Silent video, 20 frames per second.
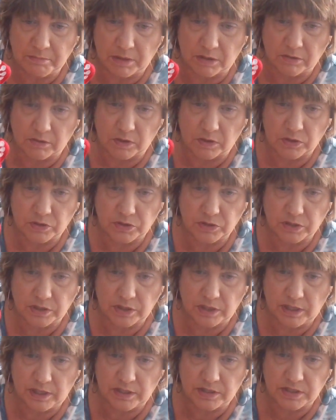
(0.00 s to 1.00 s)
like mirrors
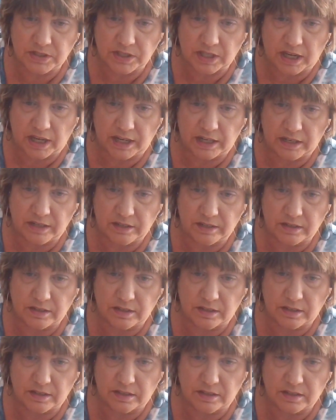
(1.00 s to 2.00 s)
inside
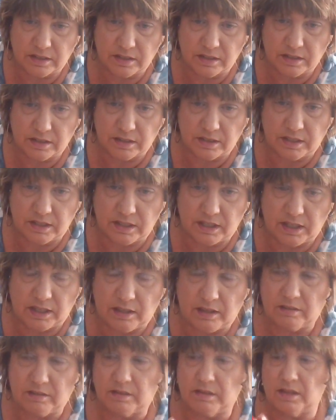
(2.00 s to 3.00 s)

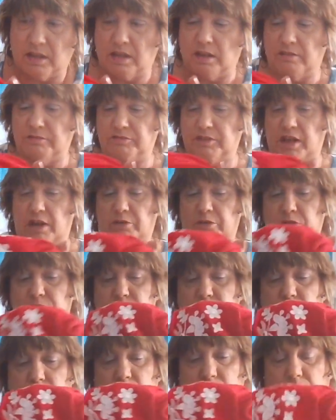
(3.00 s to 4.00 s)
the uh,
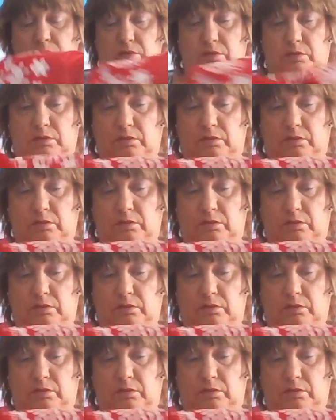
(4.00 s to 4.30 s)
flowers.